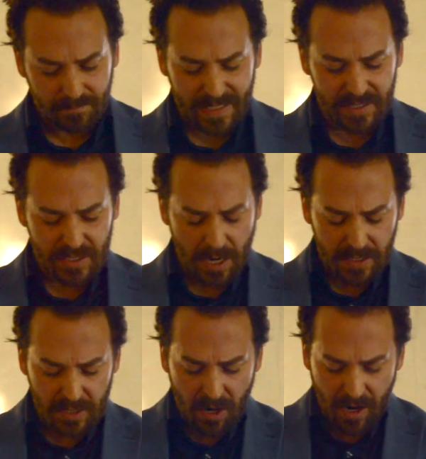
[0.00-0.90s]
it is not
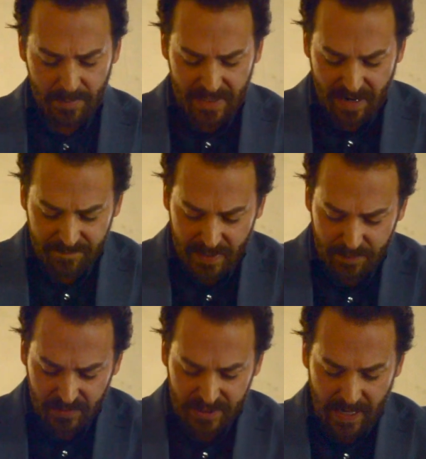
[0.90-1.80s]
uncommon to have
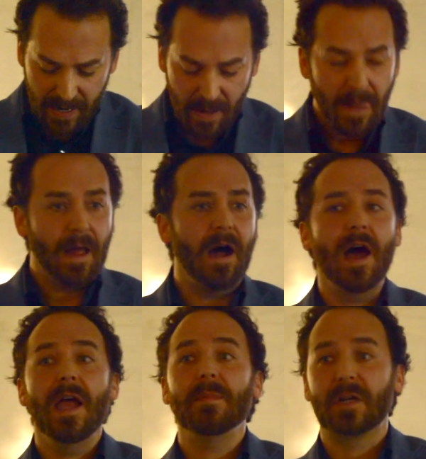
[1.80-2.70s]
people say,
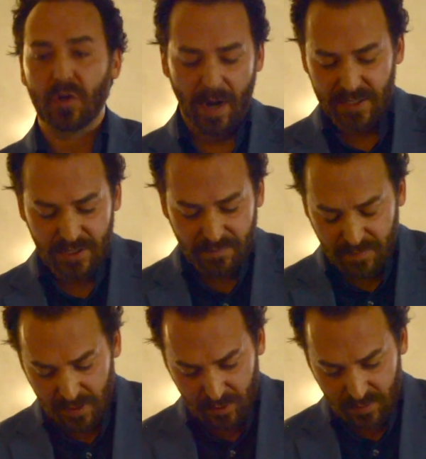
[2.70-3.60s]
I am a Christ
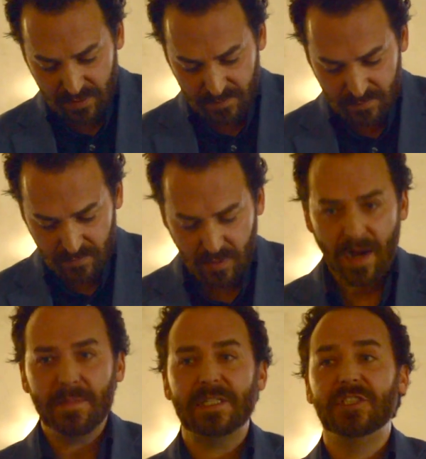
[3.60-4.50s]
follower, or
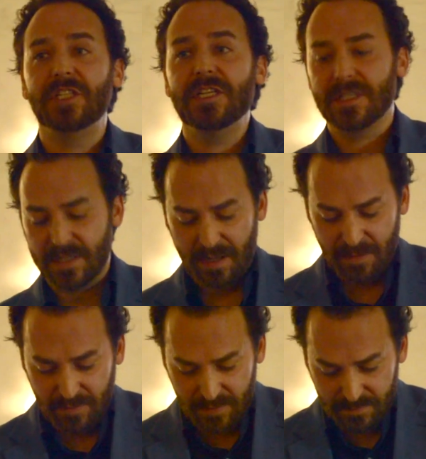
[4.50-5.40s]
I'm a Jesus
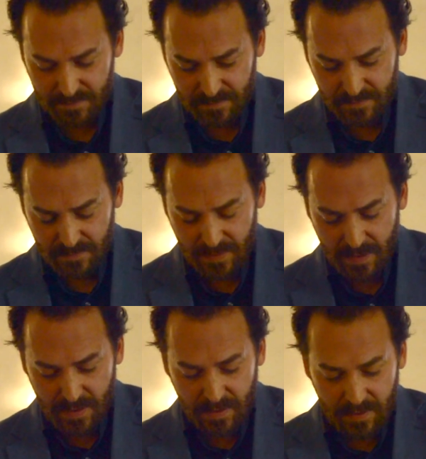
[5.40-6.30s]
lover.
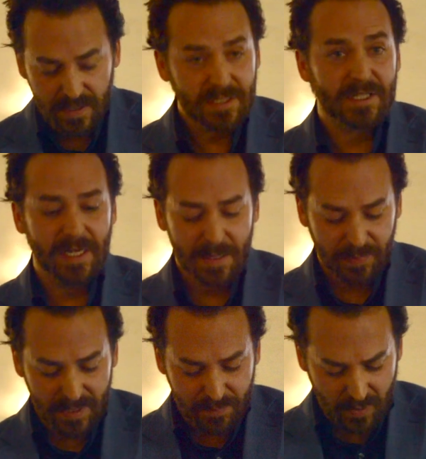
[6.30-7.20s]
This is
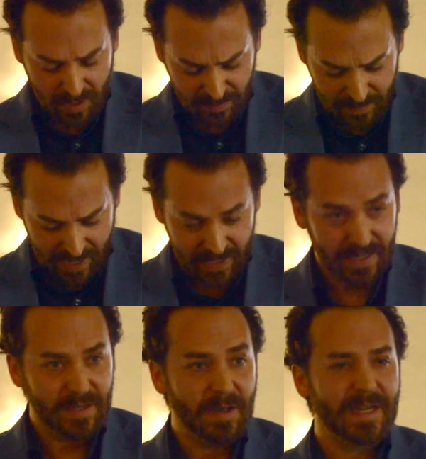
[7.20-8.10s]
deeply
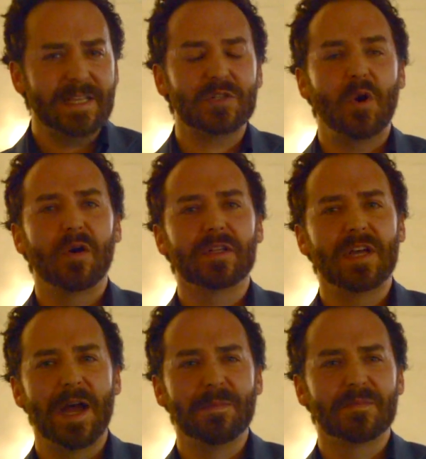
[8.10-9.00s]
problematic. I get this all the
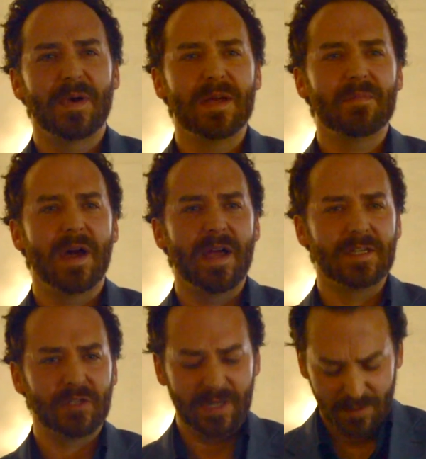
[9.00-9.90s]
time. My
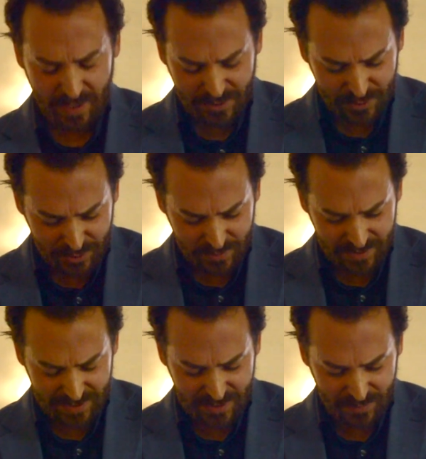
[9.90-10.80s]
Trinity Western
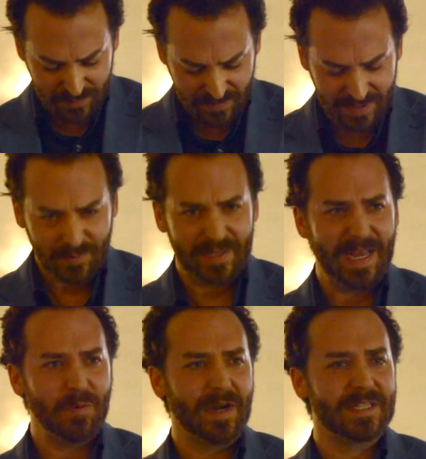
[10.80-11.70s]
students, this is what
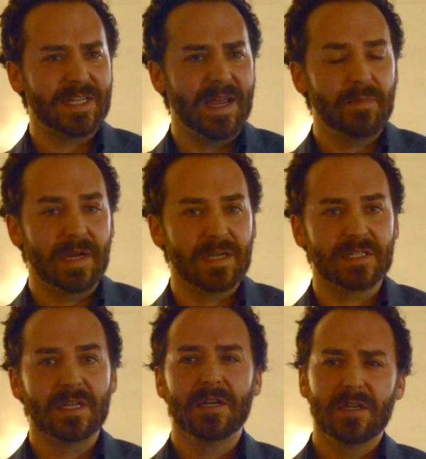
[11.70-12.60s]
they want to say
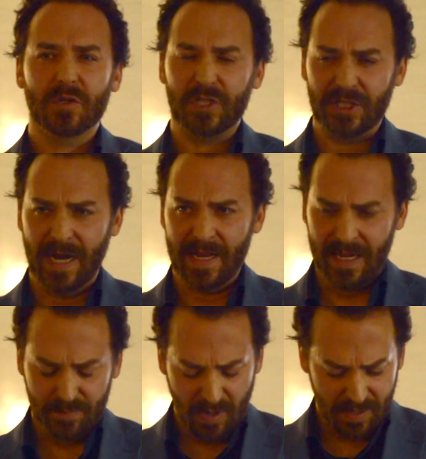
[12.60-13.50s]
because Christianity
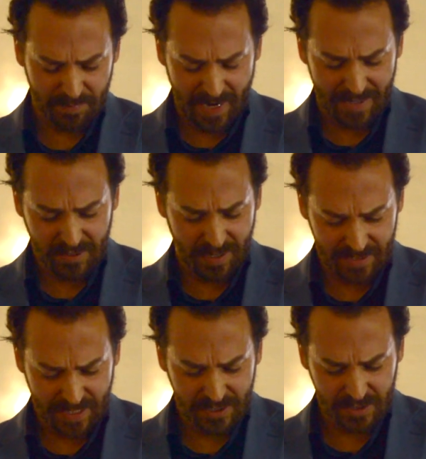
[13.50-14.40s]
has bad
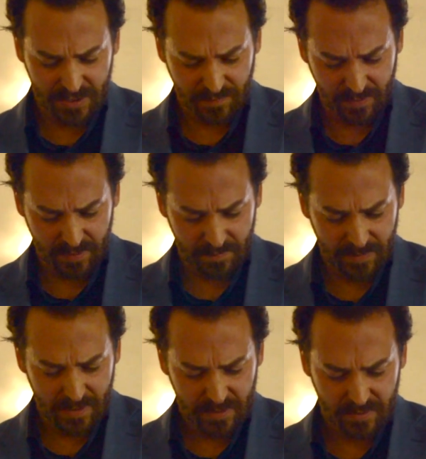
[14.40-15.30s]
connotations for them.
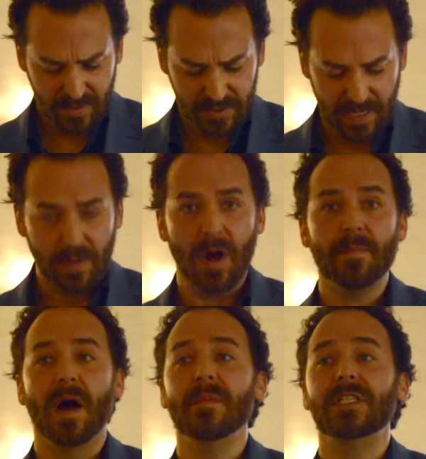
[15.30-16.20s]
So they'll say,
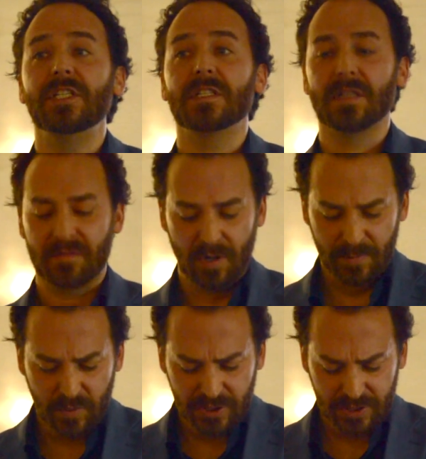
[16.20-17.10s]
well, I'm a Jesus lover. I'm
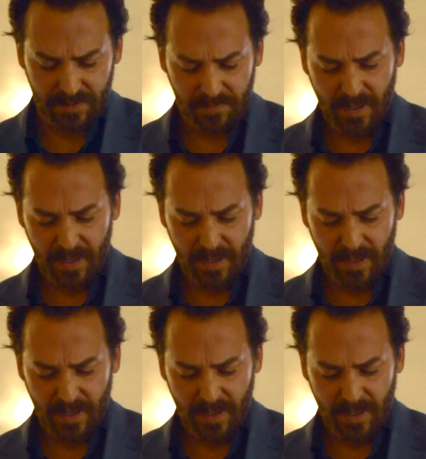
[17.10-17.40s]
a Christian.